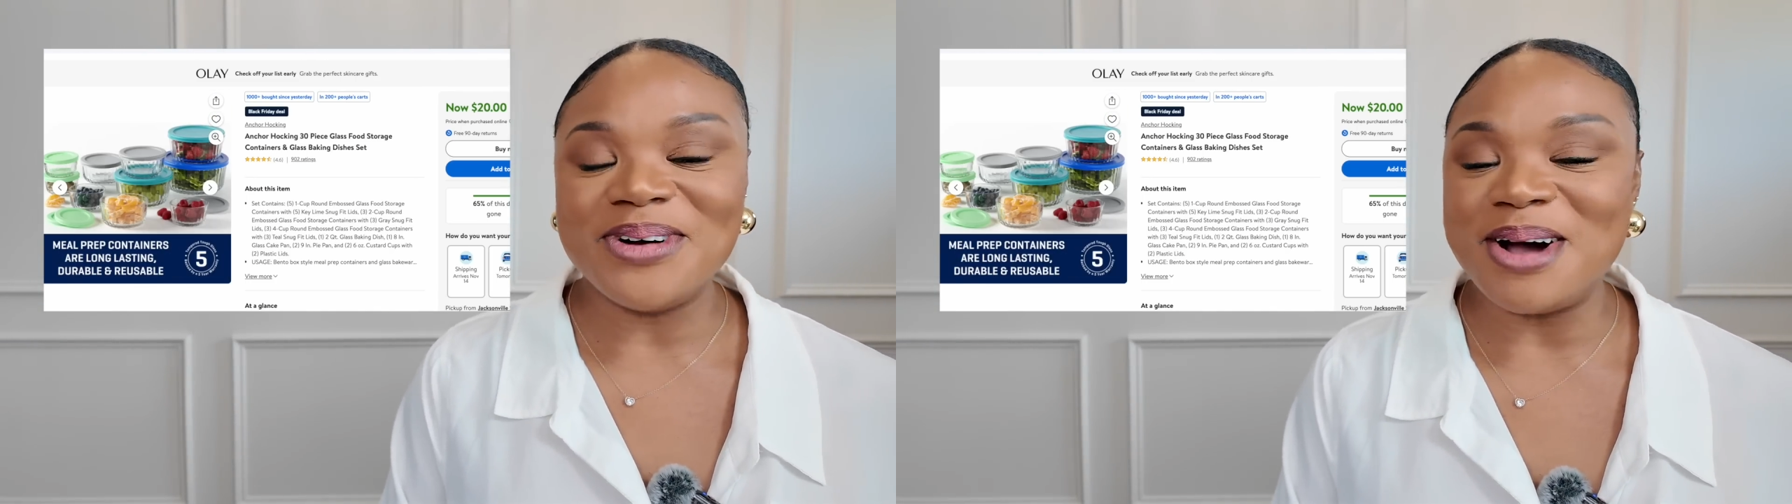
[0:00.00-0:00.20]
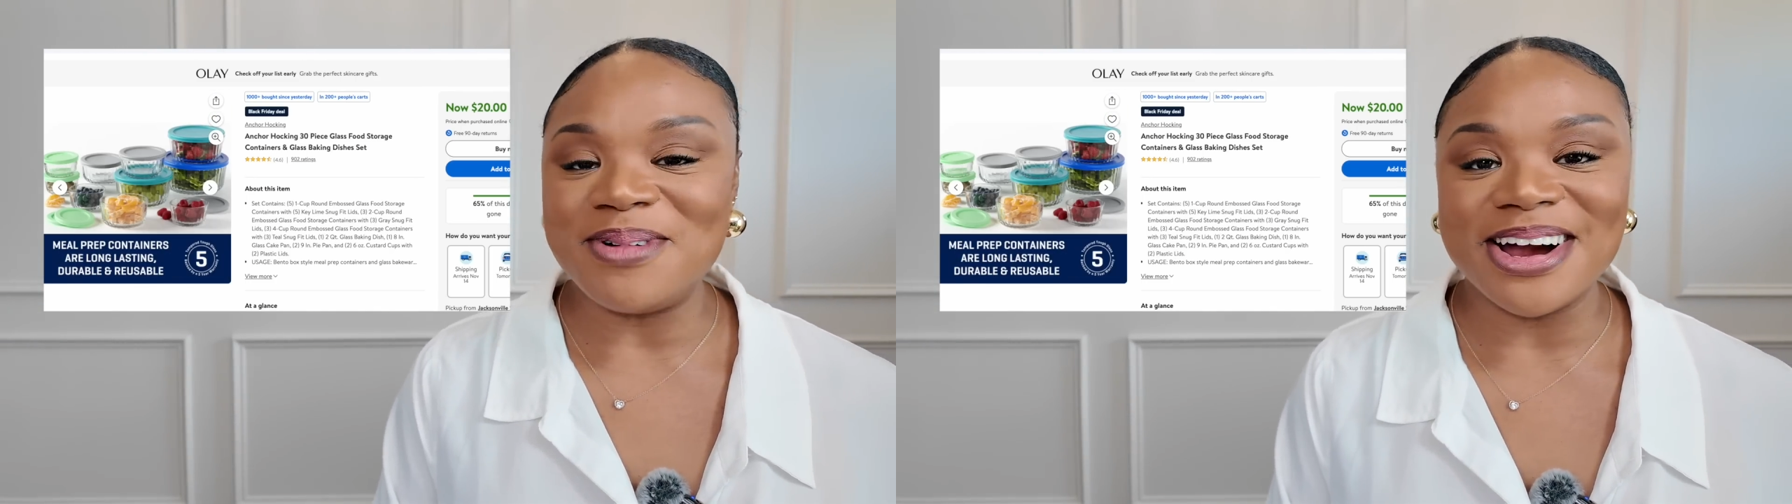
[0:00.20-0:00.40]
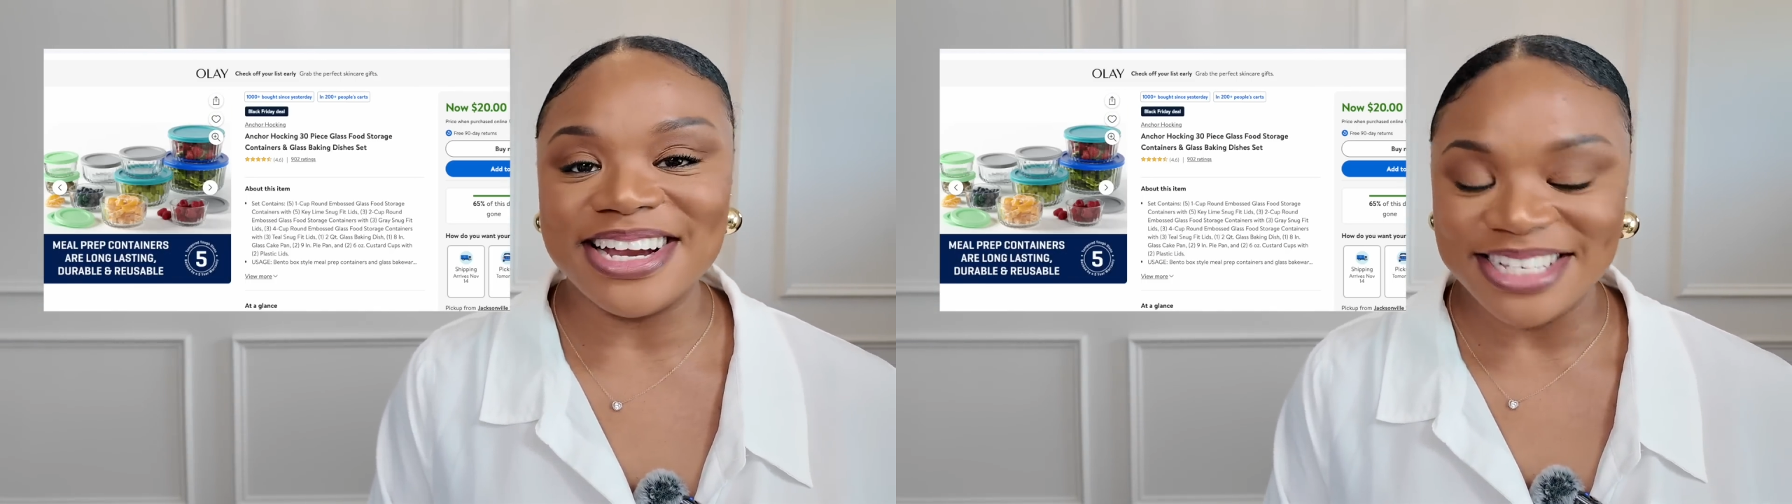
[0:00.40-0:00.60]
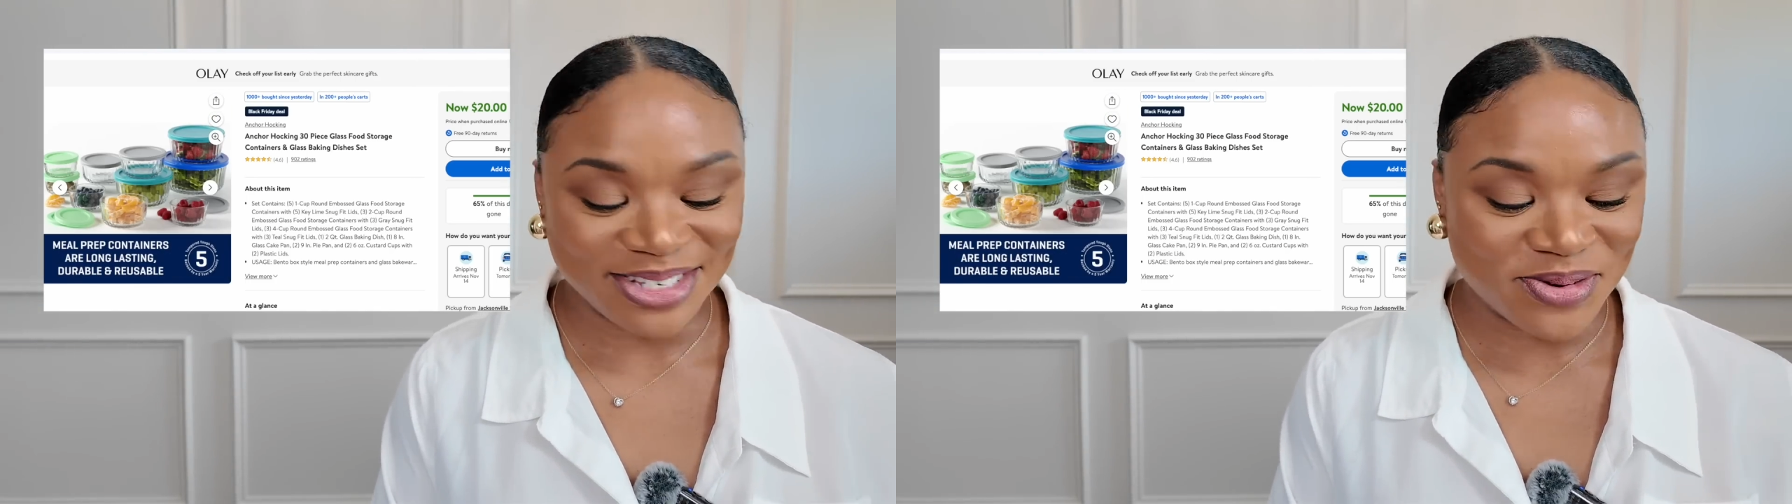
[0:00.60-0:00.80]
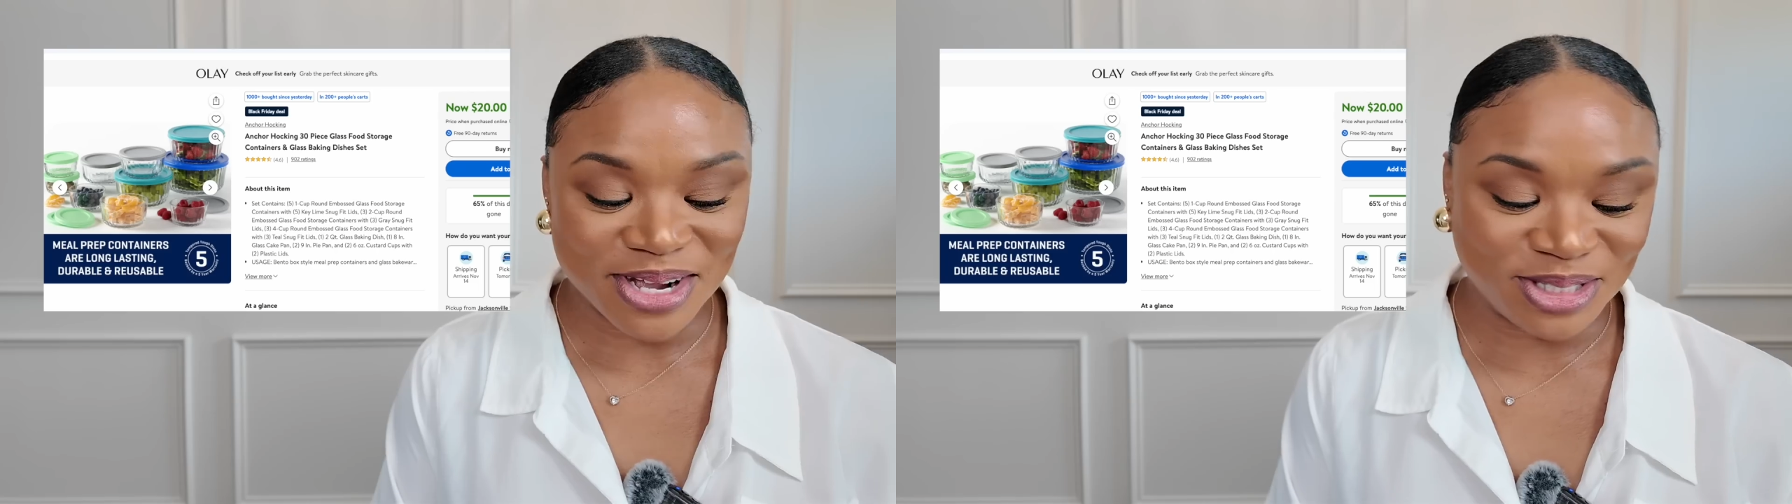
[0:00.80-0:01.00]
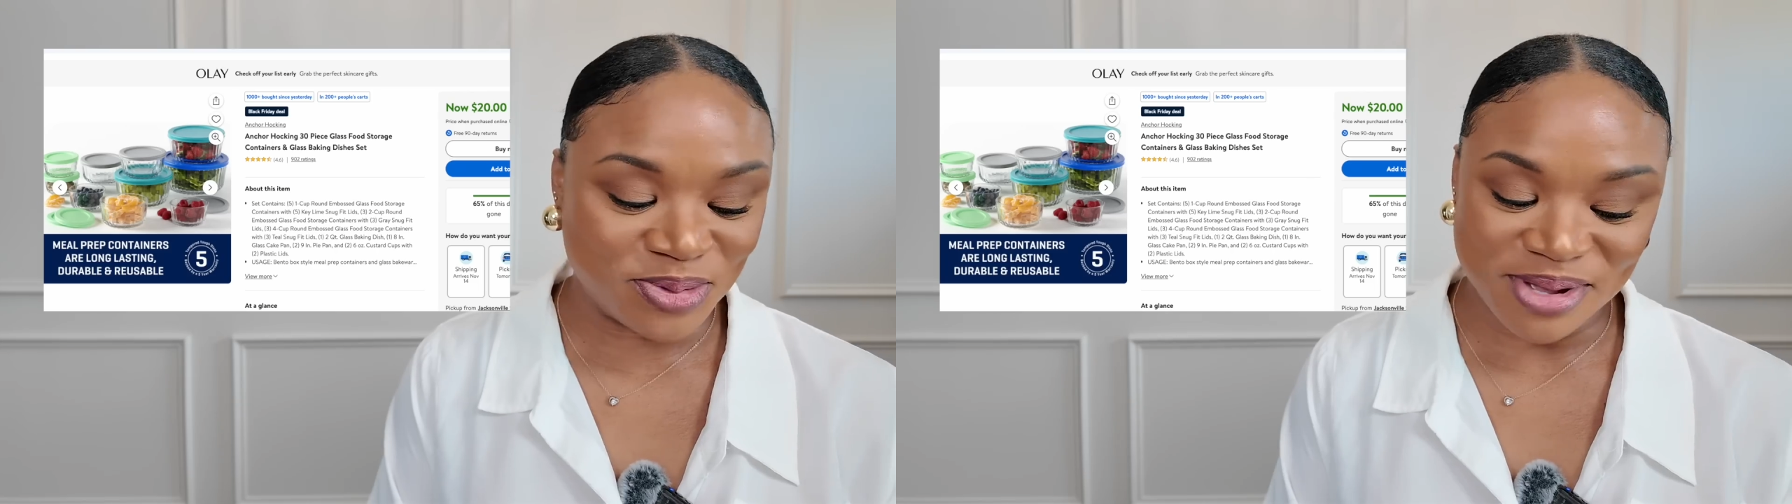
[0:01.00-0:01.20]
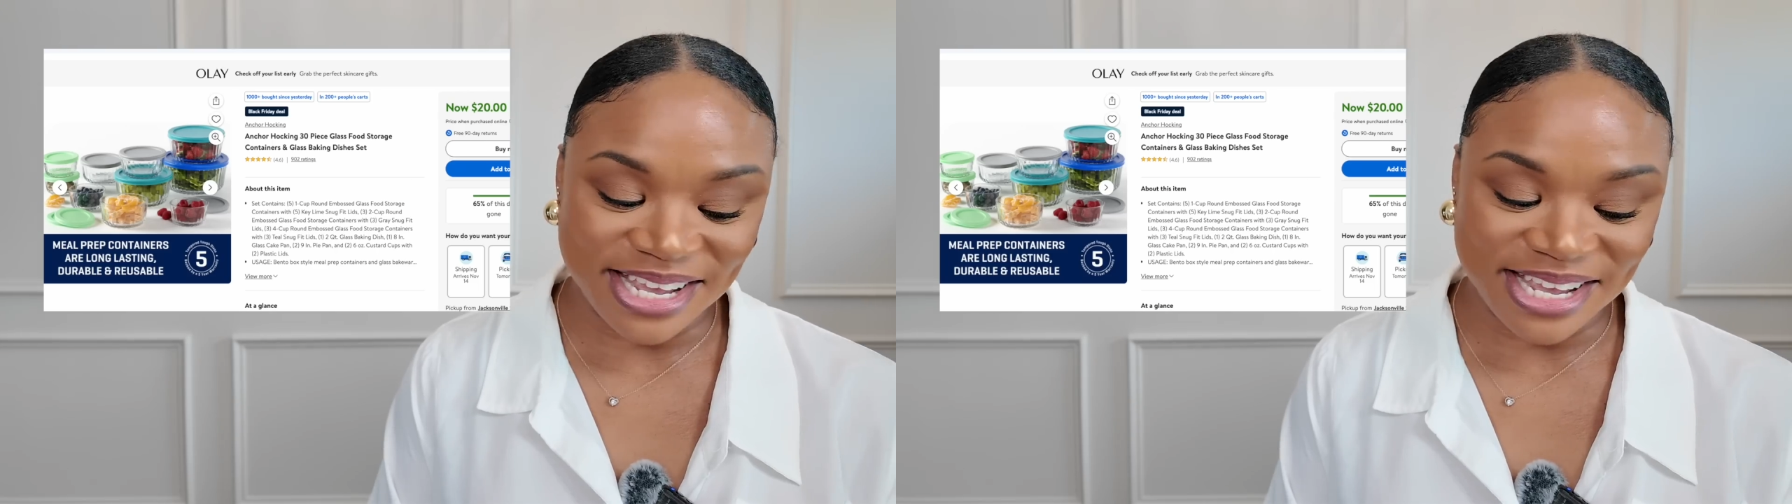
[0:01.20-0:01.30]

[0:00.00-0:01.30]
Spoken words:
Walmart is going to be